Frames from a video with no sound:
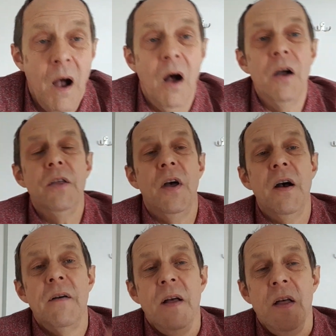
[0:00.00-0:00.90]

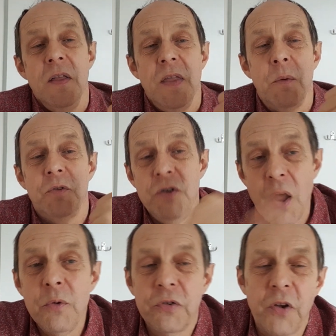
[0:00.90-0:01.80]
Either there was
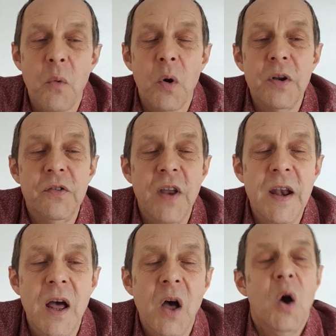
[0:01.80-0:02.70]
no salt on his
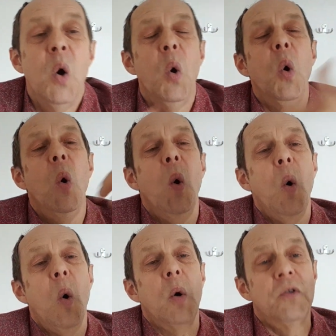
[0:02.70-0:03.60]
dinner
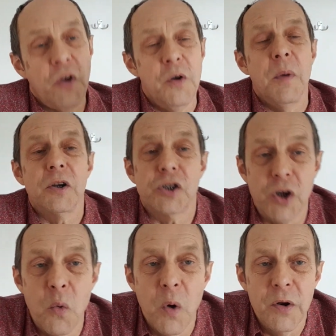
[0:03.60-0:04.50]
or too much
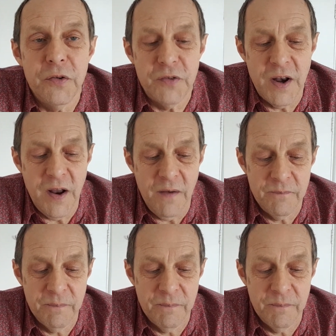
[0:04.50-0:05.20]
salt on his dinner.